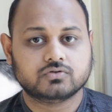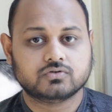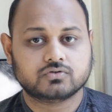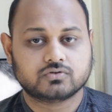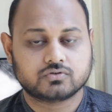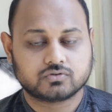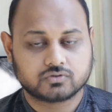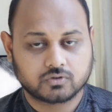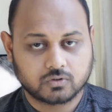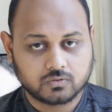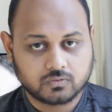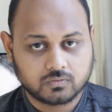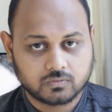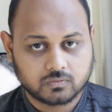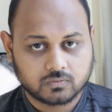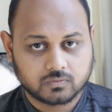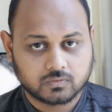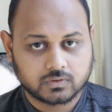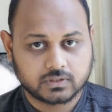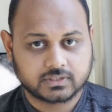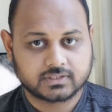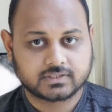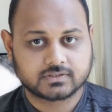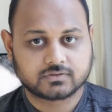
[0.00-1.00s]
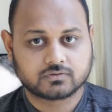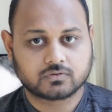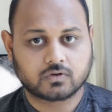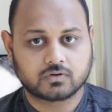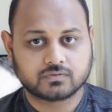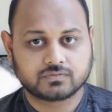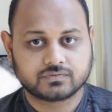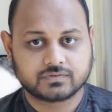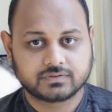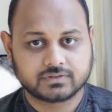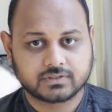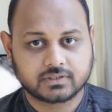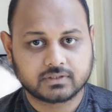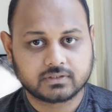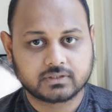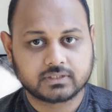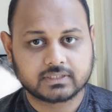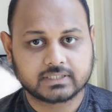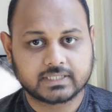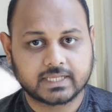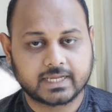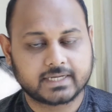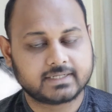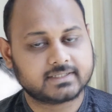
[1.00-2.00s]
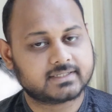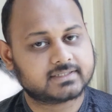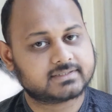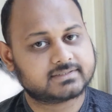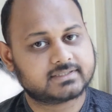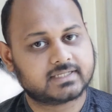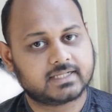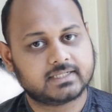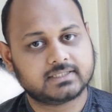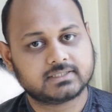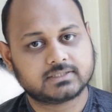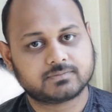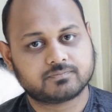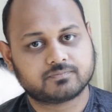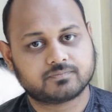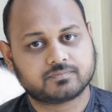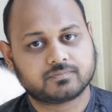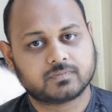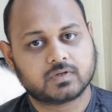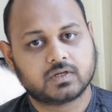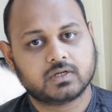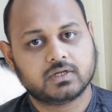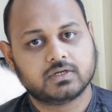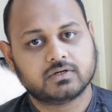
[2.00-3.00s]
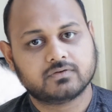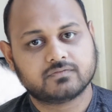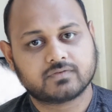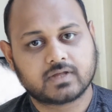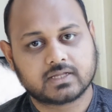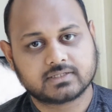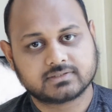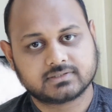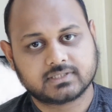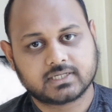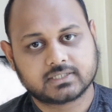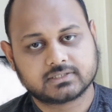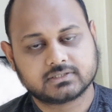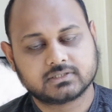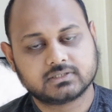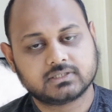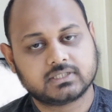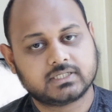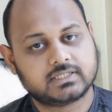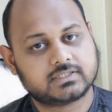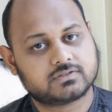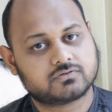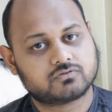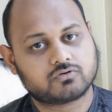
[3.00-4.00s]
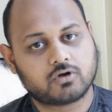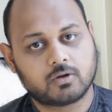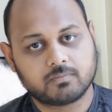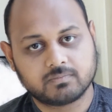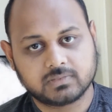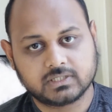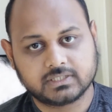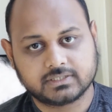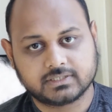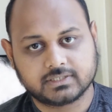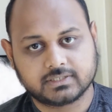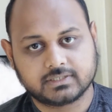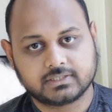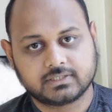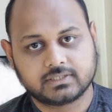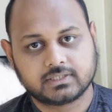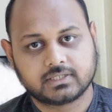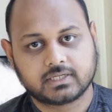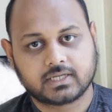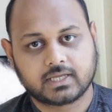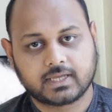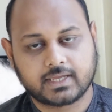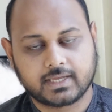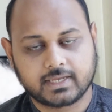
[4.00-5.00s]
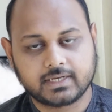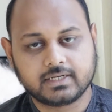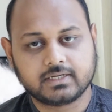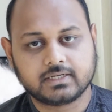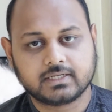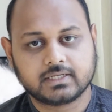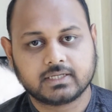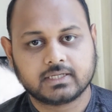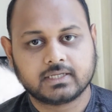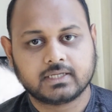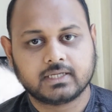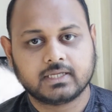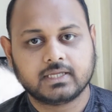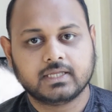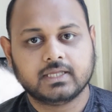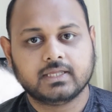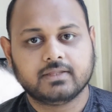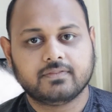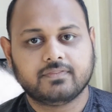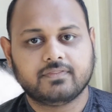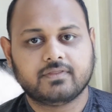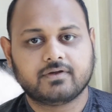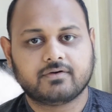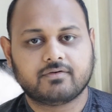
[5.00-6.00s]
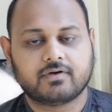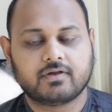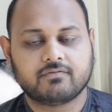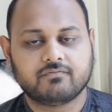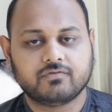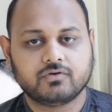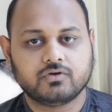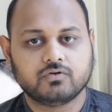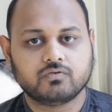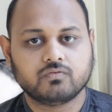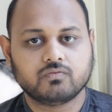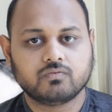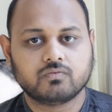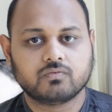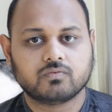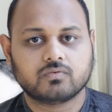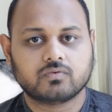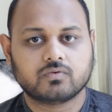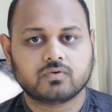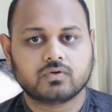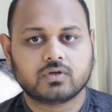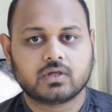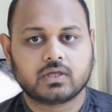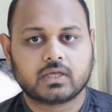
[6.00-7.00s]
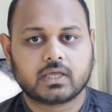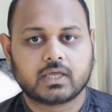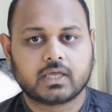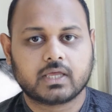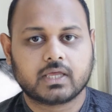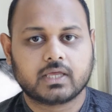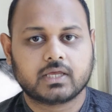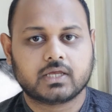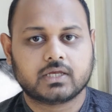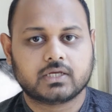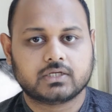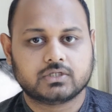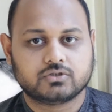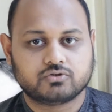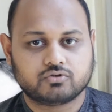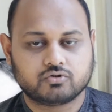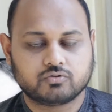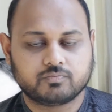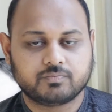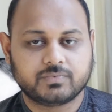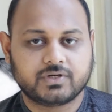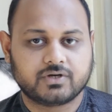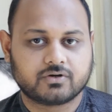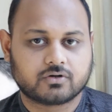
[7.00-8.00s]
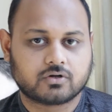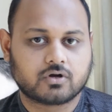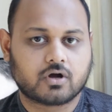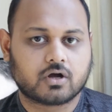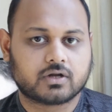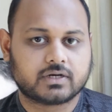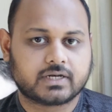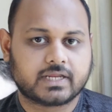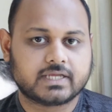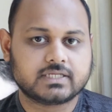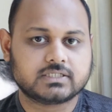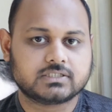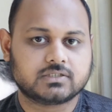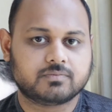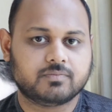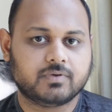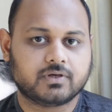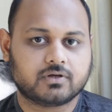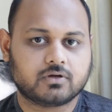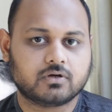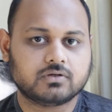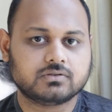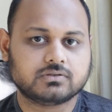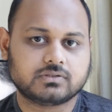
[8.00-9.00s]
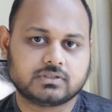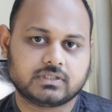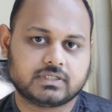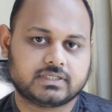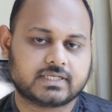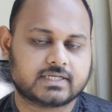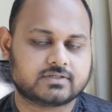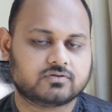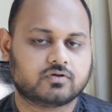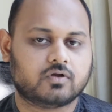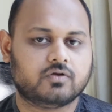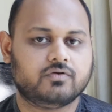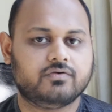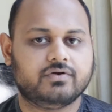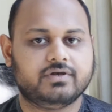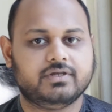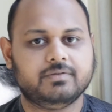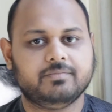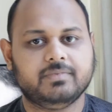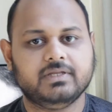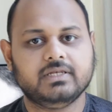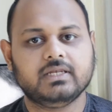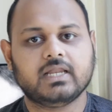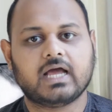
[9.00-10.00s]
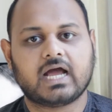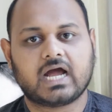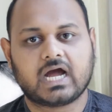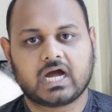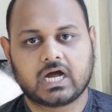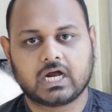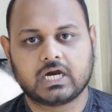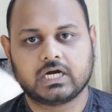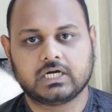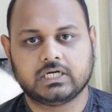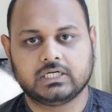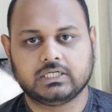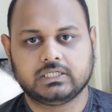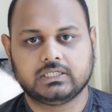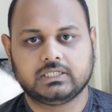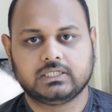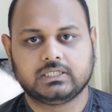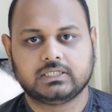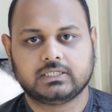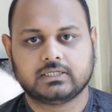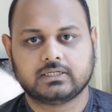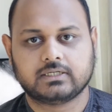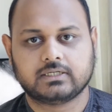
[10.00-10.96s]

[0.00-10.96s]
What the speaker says: So it is considered that the sales transaction is completed and the revenue should be recognized because it has already been earned.